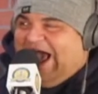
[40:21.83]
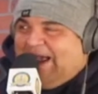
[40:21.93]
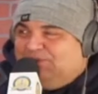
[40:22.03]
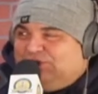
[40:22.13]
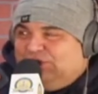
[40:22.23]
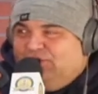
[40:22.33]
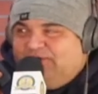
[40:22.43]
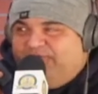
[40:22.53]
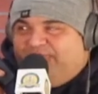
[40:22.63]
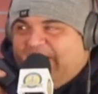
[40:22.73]

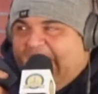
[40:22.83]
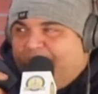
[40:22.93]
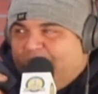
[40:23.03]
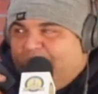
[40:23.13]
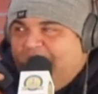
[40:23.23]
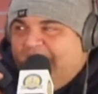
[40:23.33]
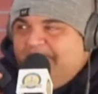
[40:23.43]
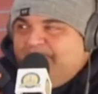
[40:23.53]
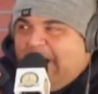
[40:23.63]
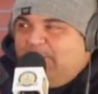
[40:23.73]
Absolutely phenomenal.
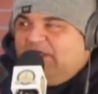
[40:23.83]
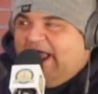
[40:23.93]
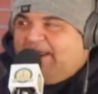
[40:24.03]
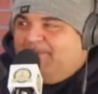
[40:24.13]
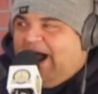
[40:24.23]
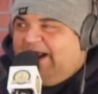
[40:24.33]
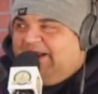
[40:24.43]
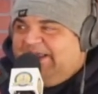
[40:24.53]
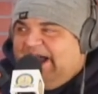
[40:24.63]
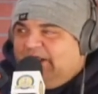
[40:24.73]
I would like mine
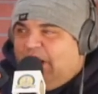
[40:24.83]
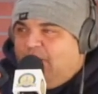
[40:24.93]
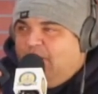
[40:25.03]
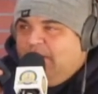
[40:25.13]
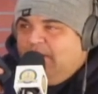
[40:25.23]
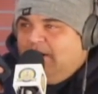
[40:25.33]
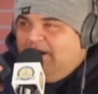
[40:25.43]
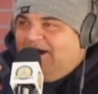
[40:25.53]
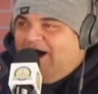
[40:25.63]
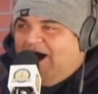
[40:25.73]
in yellow
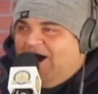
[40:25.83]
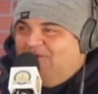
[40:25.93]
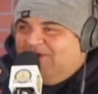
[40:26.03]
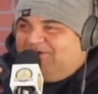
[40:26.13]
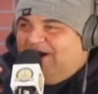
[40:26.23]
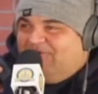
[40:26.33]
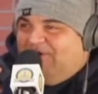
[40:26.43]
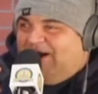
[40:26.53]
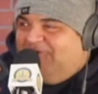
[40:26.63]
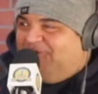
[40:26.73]
with
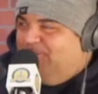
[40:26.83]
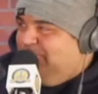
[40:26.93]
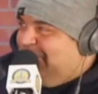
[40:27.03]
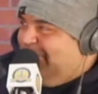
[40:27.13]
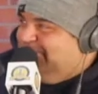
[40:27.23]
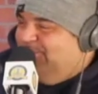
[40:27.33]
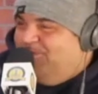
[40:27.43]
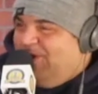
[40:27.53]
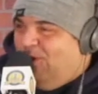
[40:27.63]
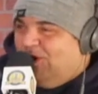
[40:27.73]
Ronnie from New Jersey. Would
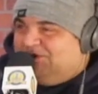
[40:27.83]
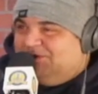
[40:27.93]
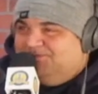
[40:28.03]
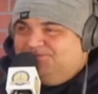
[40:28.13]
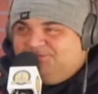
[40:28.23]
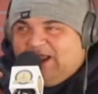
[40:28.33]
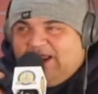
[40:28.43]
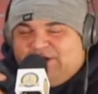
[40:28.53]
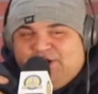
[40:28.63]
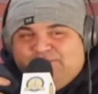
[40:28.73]
be awesome.
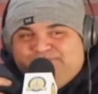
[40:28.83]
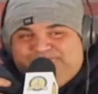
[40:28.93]
Thank you.